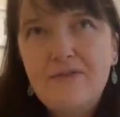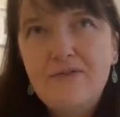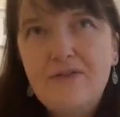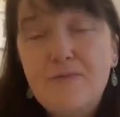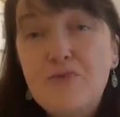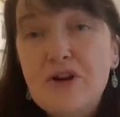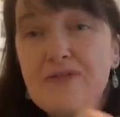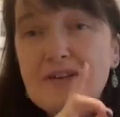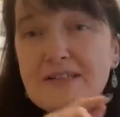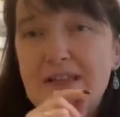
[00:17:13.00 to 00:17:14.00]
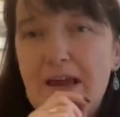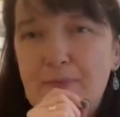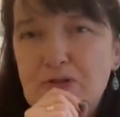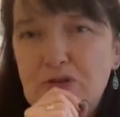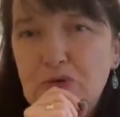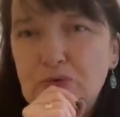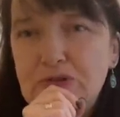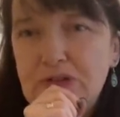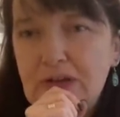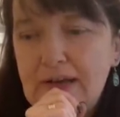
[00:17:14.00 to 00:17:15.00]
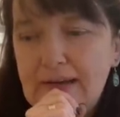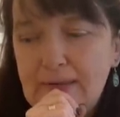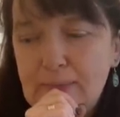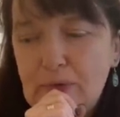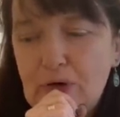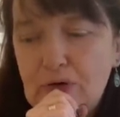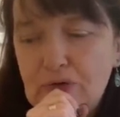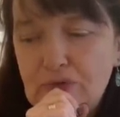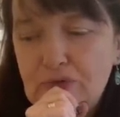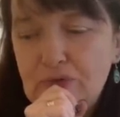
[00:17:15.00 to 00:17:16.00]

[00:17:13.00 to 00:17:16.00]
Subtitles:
the previous episode of